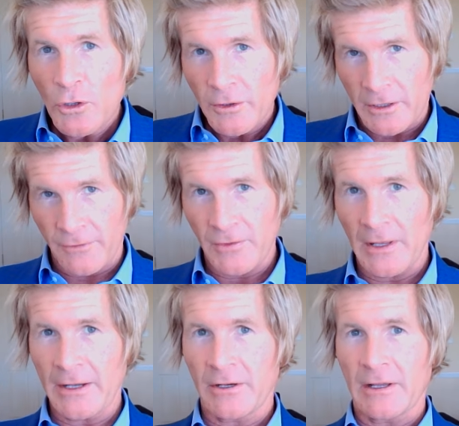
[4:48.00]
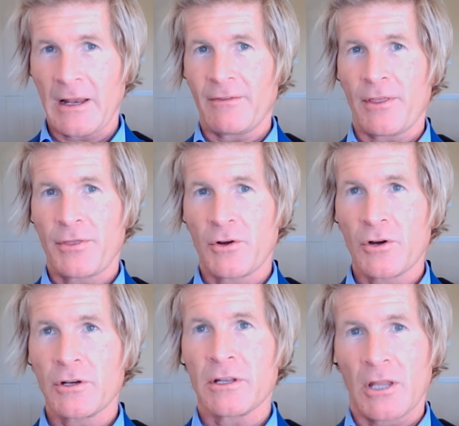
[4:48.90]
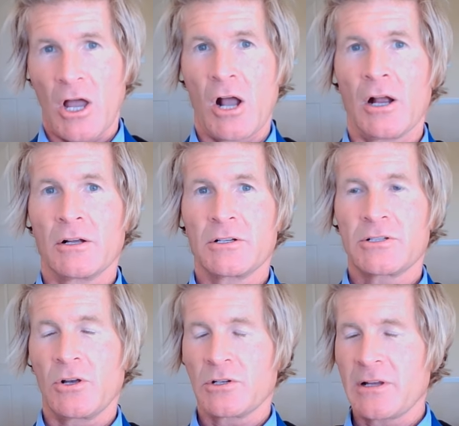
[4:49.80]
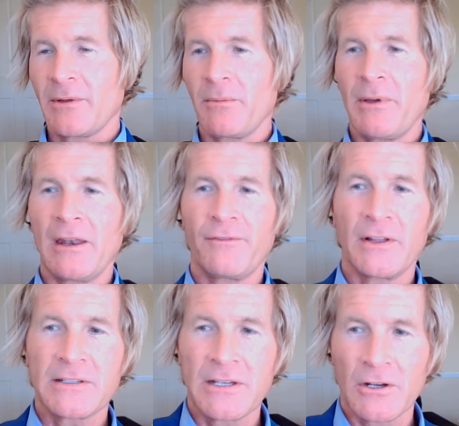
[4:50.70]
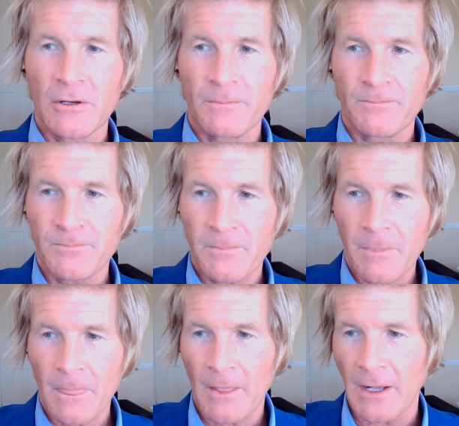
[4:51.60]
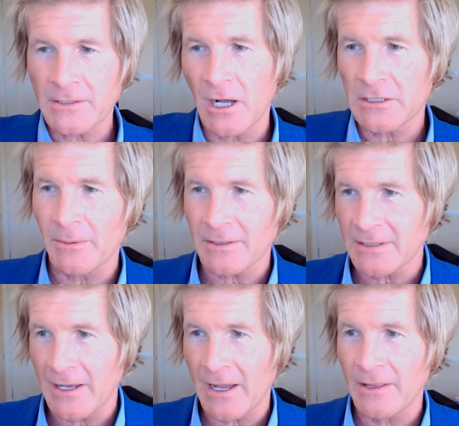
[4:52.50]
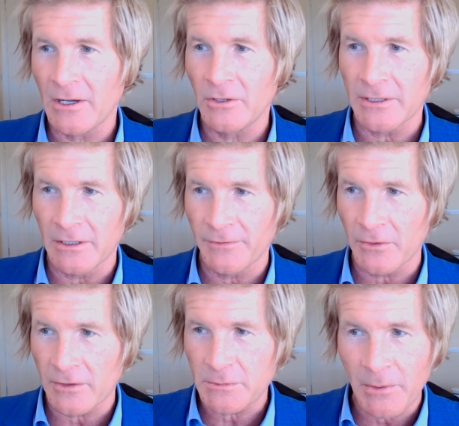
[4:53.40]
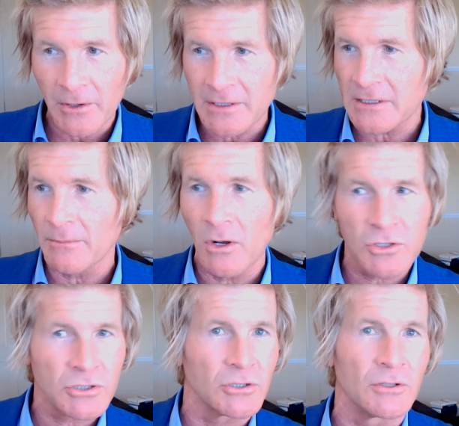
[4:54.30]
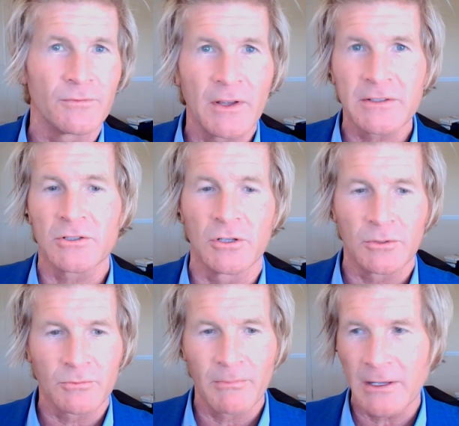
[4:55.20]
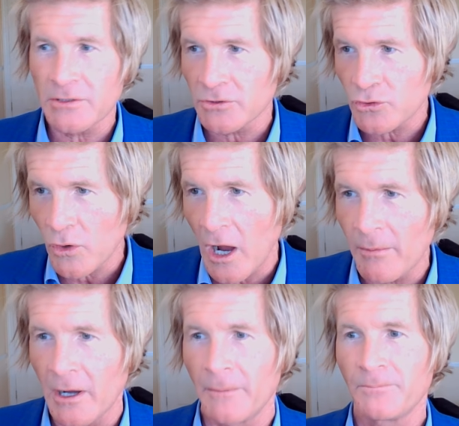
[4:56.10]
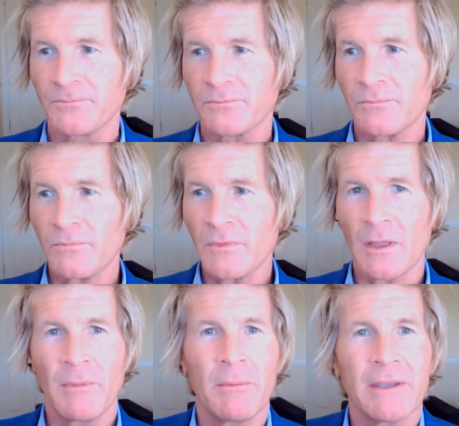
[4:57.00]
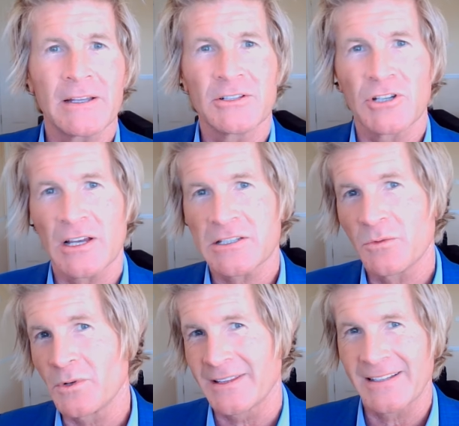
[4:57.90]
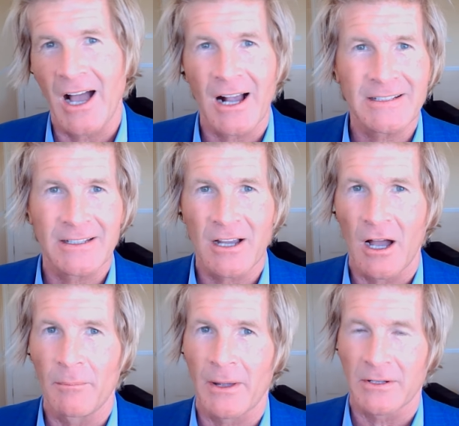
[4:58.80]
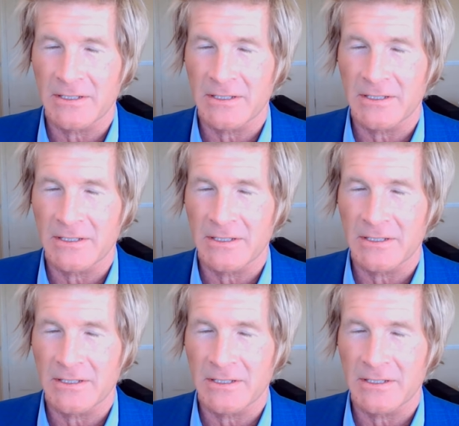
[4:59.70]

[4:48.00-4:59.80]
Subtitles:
you're going to feel like you're going to have a third lung. So some of the benefits here I talked about today, though, you know, if you're experiencing emotional, physical, mental trauma, maybe congested with toxic compounds